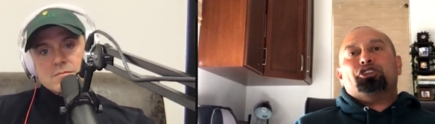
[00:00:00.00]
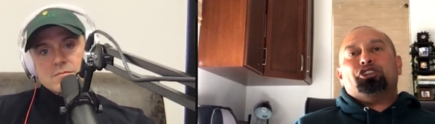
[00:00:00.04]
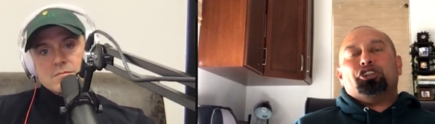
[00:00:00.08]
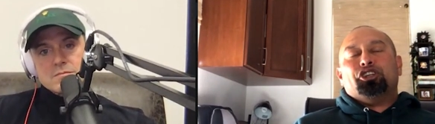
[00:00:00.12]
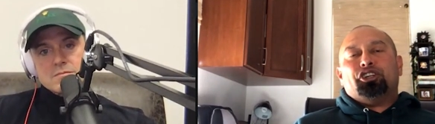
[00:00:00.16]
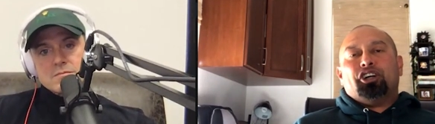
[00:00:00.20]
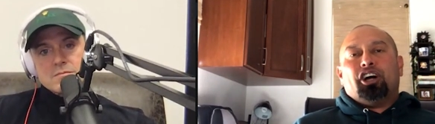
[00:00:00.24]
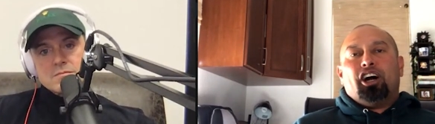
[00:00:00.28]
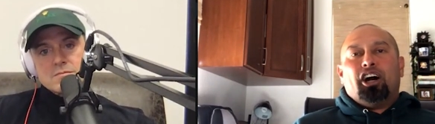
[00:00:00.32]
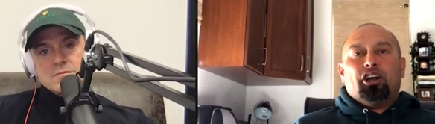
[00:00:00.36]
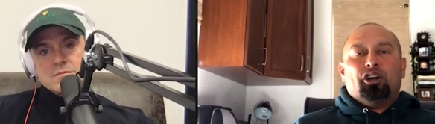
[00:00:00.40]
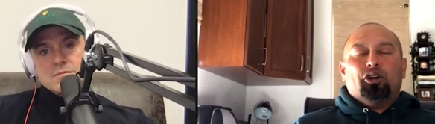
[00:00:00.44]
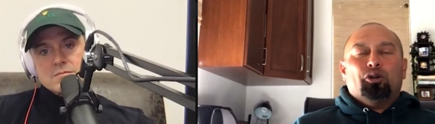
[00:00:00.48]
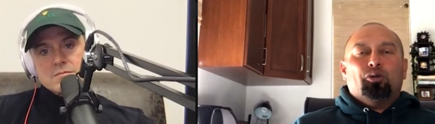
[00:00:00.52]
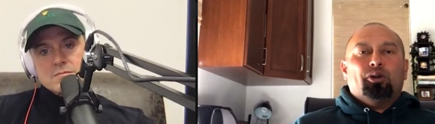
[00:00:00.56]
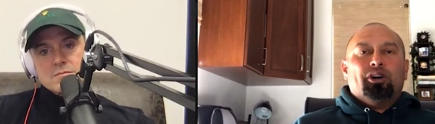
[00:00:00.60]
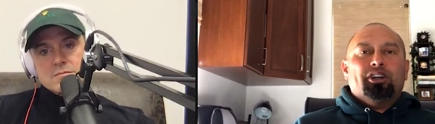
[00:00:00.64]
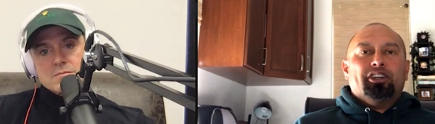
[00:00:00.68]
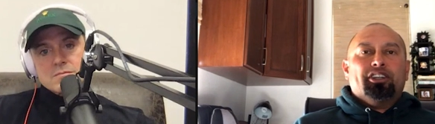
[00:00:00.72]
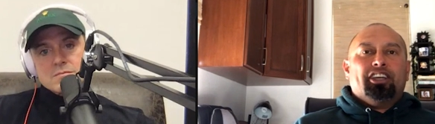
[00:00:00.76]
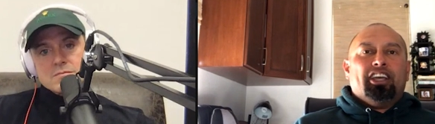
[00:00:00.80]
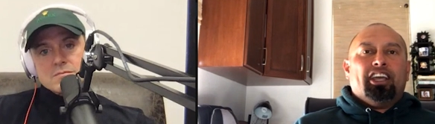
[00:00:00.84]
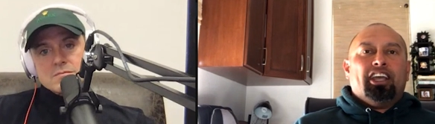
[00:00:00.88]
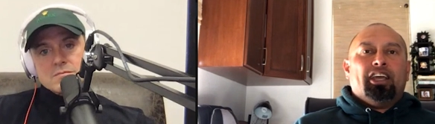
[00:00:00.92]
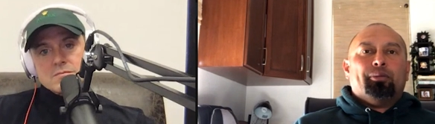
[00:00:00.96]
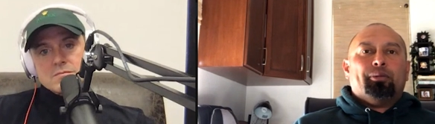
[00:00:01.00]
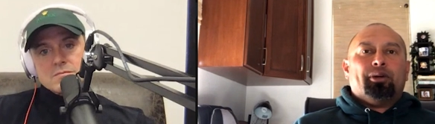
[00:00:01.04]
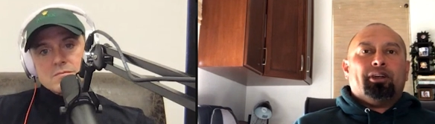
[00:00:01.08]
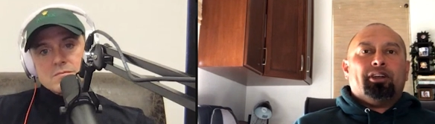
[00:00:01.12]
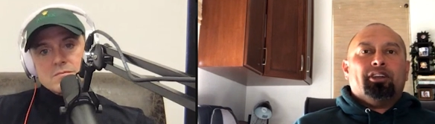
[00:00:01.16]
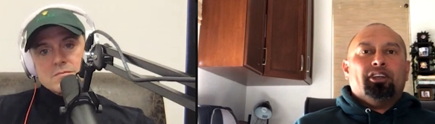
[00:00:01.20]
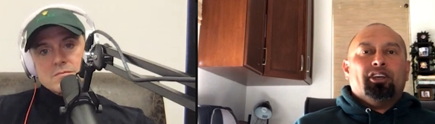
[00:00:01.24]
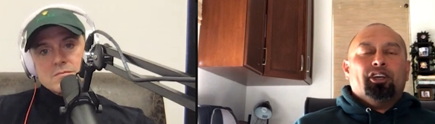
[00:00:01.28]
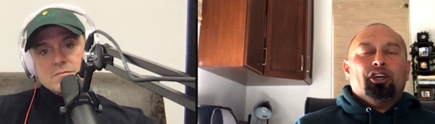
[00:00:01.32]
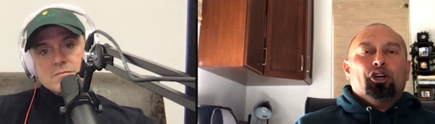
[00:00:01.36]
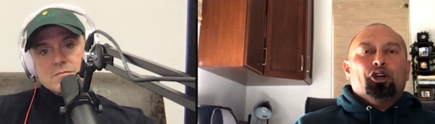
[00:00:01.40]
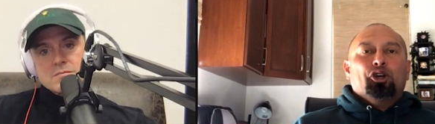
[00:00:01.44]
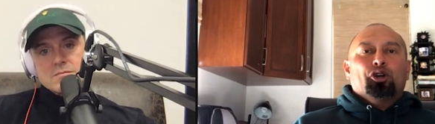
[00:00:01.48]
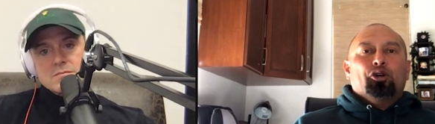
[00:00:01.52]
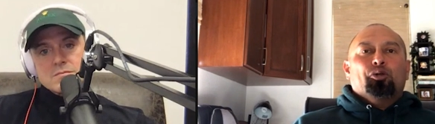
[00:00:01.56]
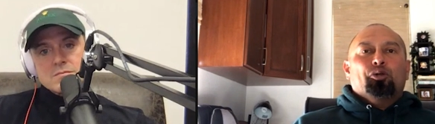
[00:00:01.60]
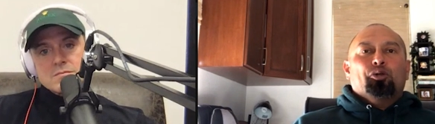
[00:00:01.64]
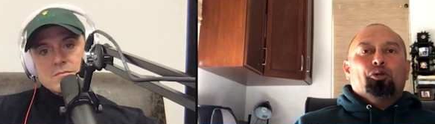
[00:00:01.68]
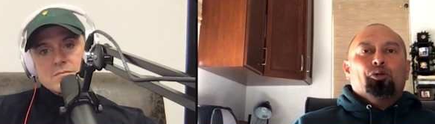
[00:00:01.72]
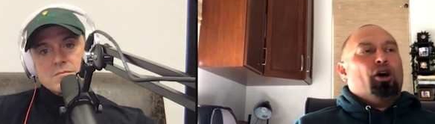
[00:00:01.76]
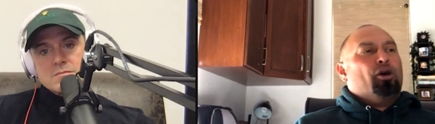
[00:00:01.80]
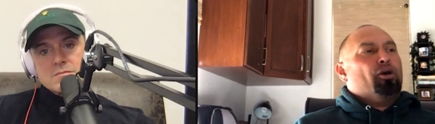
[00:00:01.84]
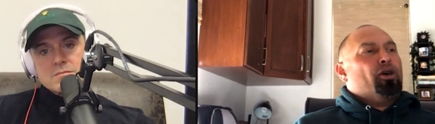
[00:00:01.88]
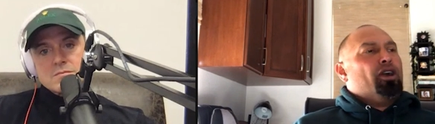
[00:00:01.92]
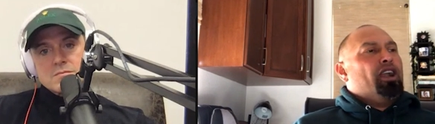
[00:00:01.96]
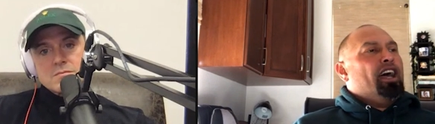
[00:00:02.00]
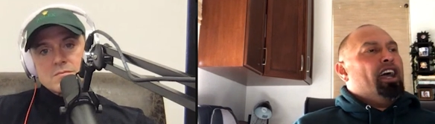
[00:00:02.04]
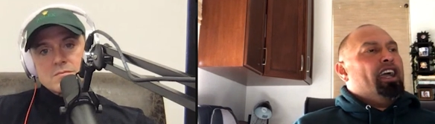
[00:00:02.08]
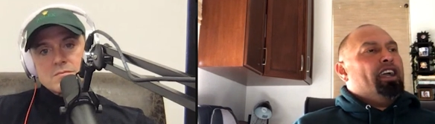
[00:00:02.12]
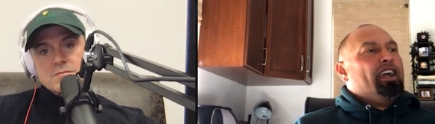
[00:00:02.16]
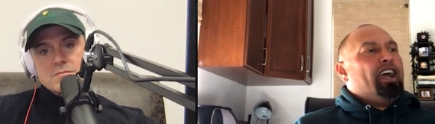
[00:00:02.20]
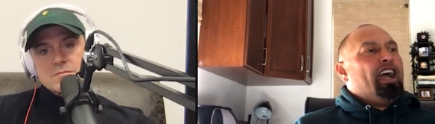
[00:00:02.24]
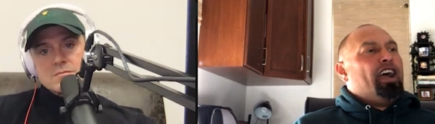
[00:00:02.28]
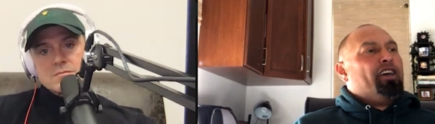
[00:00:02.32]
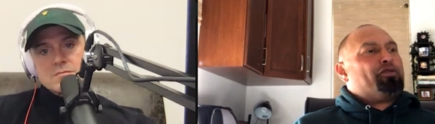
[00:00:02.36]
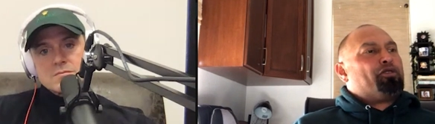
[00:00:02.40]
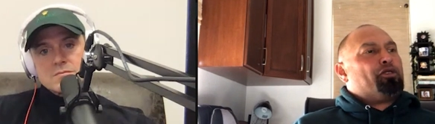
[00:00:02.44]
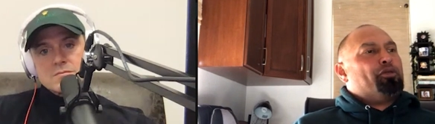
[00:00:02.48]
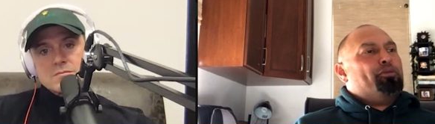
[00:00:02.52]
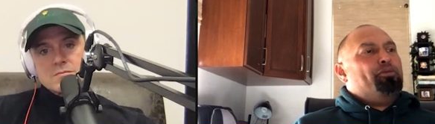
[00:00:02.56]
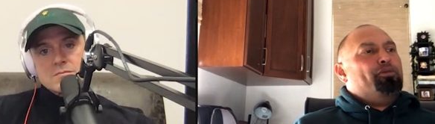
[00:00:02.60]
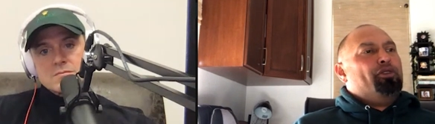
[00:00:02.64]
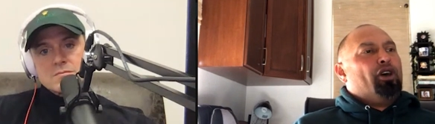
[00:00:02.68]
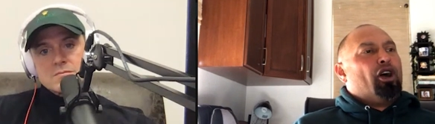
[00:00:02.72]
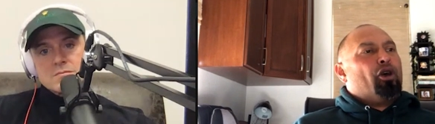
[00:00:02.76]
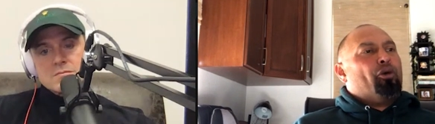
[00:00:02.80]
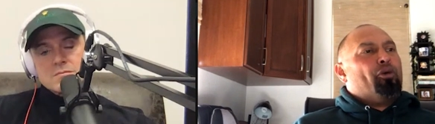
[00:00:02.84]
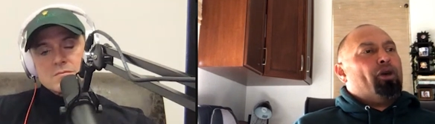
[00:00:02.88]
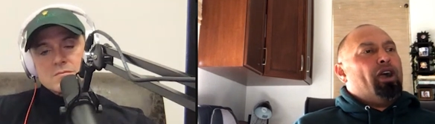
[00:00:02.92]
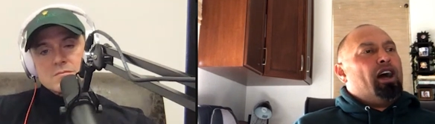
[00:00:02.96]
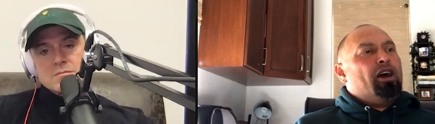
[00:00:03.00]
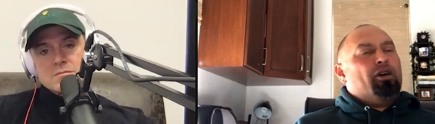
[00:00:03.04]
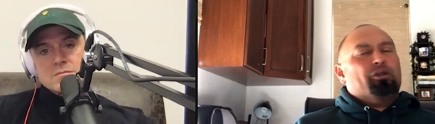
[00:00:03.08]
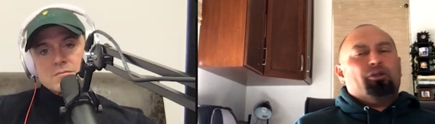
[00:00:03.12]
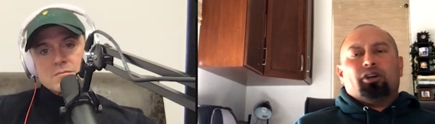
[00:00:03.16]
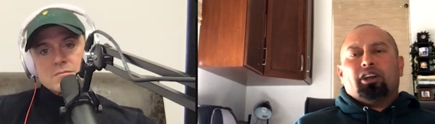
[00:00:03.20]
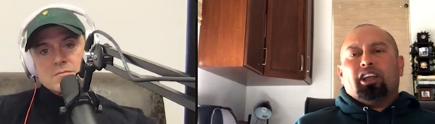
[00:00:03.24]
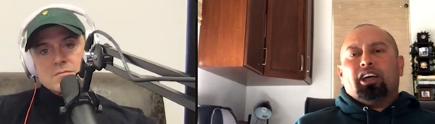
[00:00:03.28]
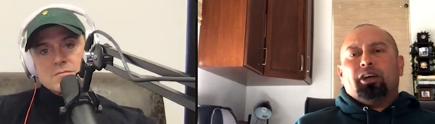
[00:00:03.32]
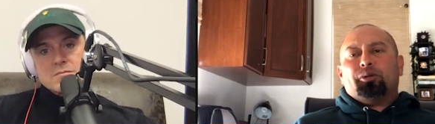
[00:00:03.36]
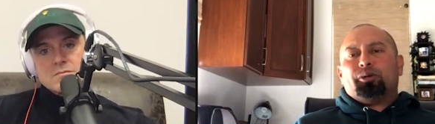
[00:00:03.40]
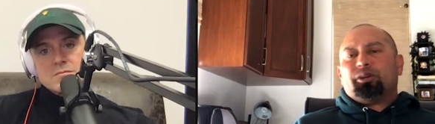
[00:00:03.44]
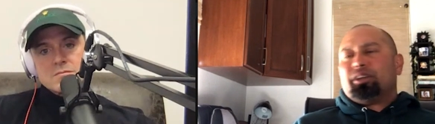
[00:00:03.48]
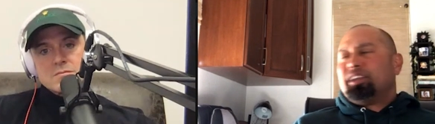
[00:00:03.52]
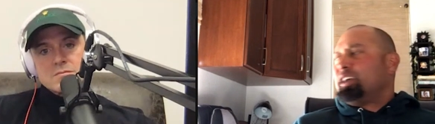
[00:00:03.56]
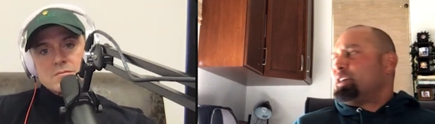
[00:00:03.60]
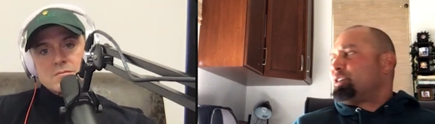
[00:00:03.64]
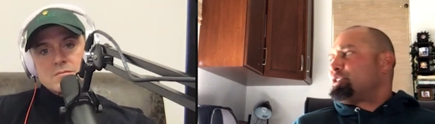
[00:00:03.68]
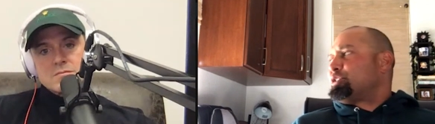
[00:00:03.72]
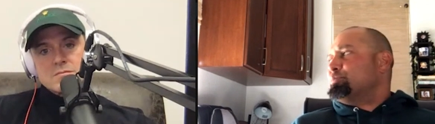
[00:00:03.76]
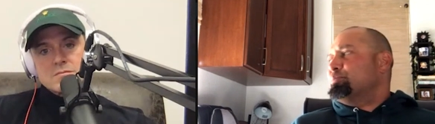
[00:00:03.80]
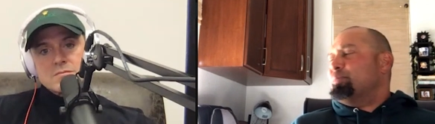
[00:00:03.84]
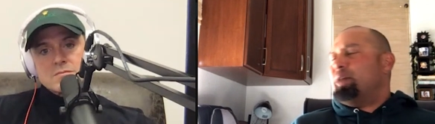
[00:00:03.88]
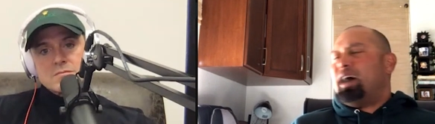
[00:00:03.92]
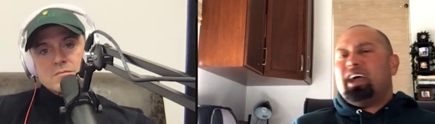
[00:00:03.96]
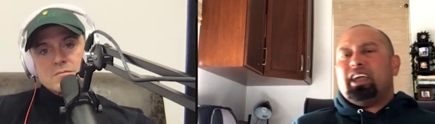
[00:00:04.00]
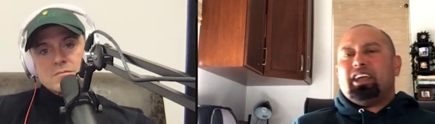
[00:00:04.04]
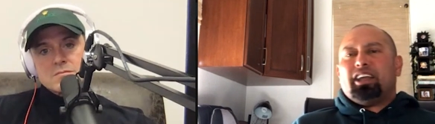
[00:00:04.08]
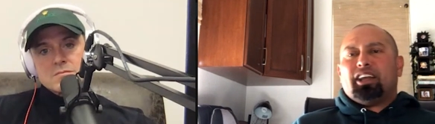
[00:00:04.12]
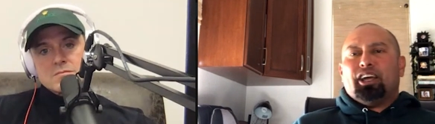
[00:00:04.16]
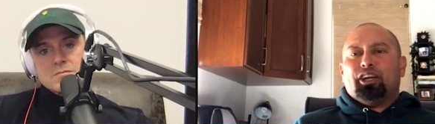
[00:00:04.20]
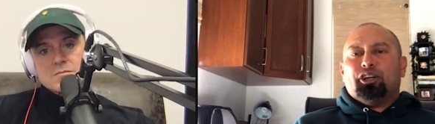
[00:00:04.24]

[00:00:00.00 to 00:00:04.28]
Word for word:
Speaker 1: Chicago one game, and we all were like, after our round, we we're like, where the heck's Mike?